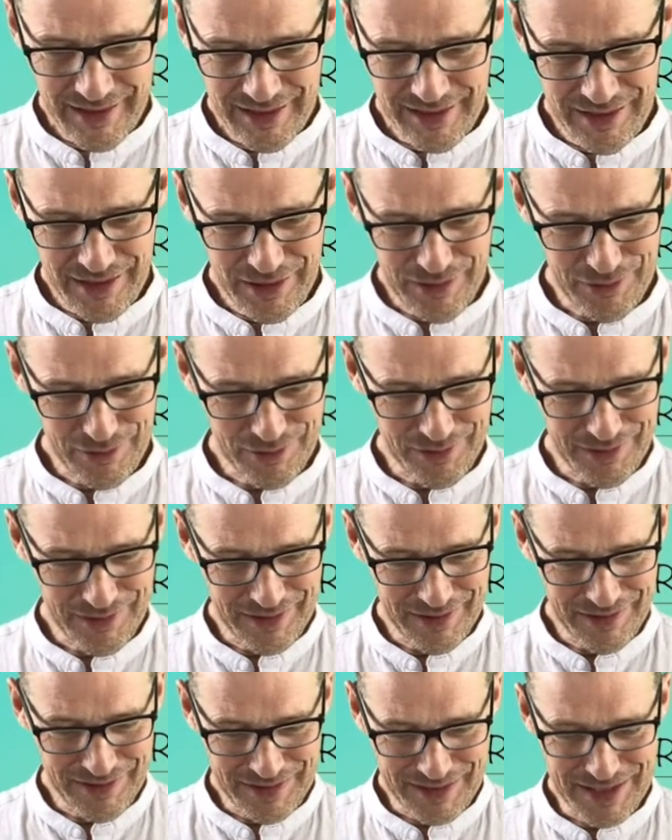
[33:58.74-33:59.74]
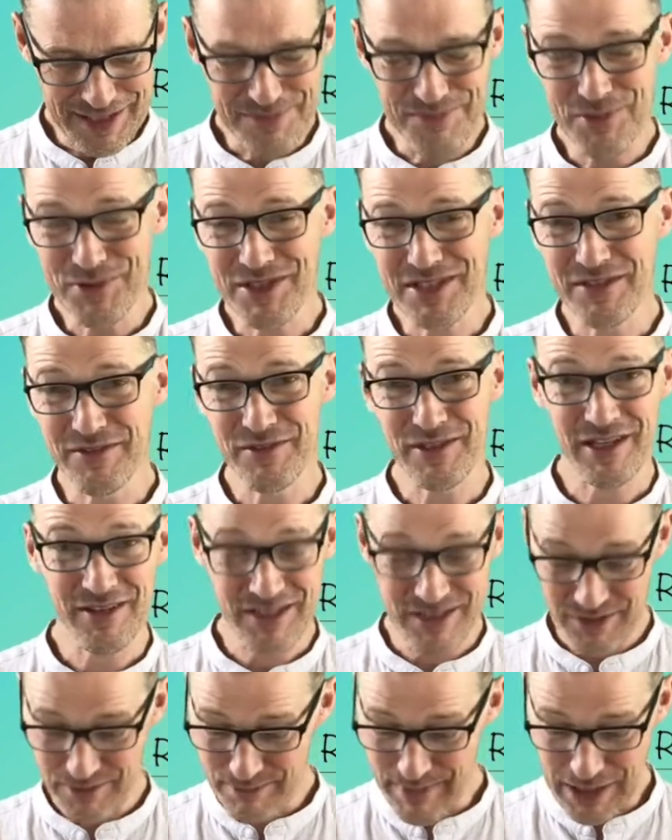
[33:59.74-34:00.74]
You know, this must have,
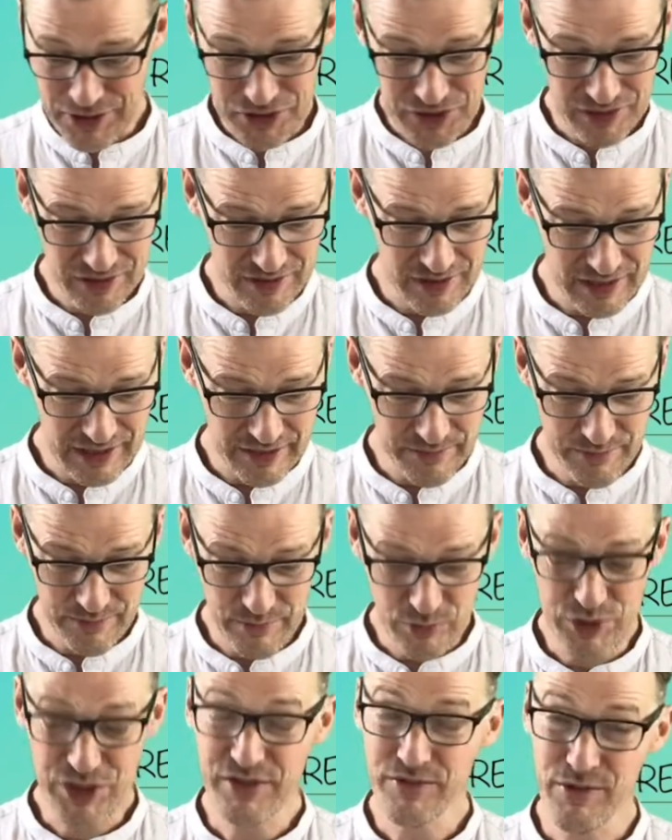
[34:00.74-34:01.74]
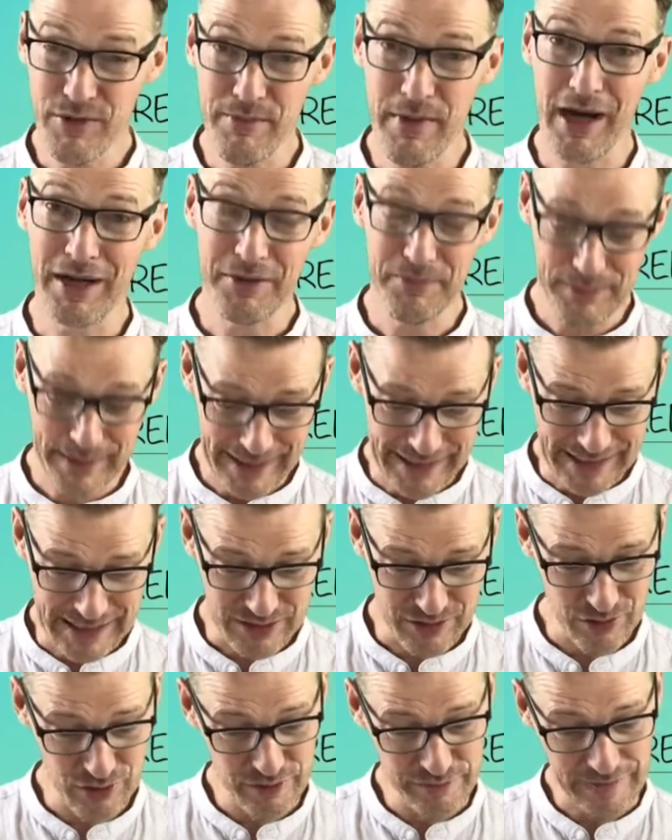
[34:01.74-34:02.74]
as I mentioned earlier, must have reminded
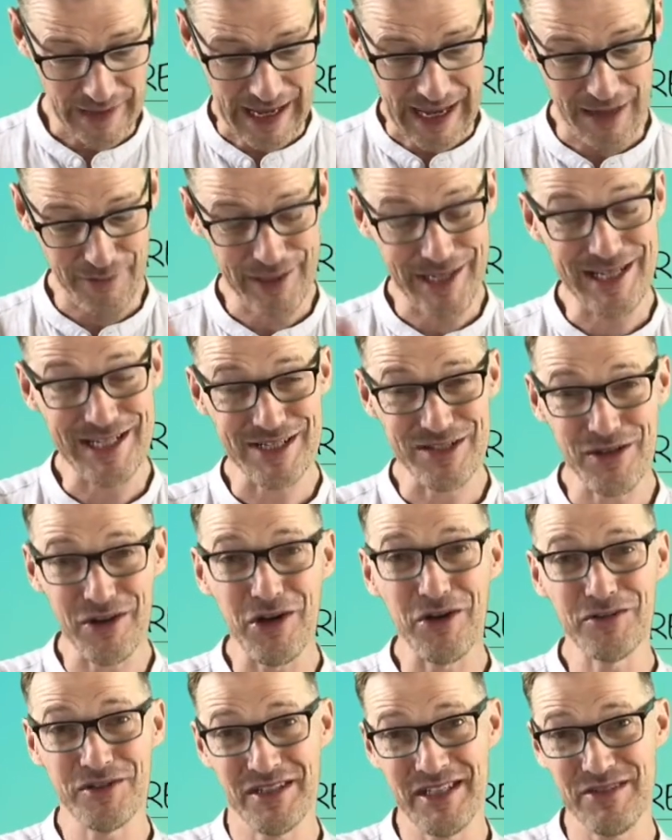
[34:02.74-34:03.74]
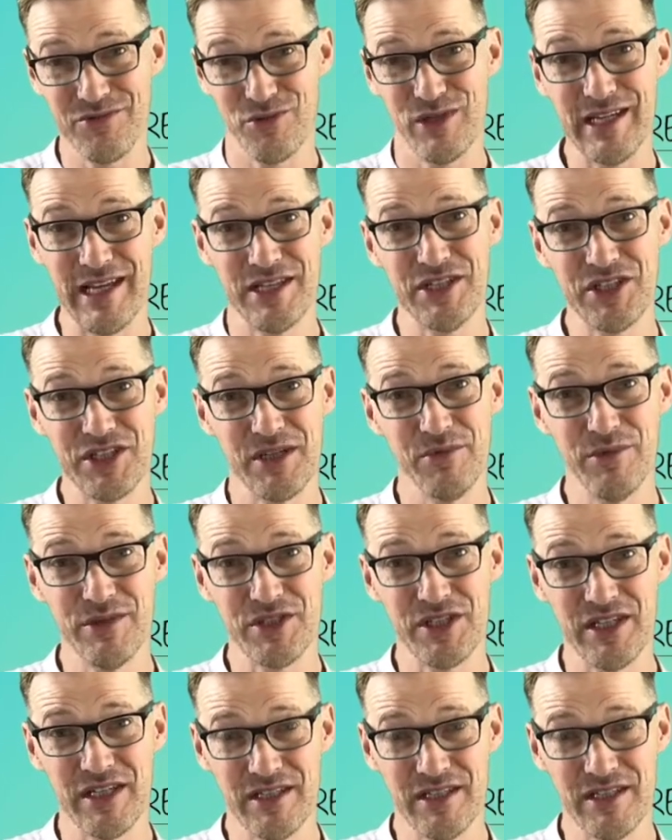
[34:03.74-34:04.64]
Peter of how he started his relationship with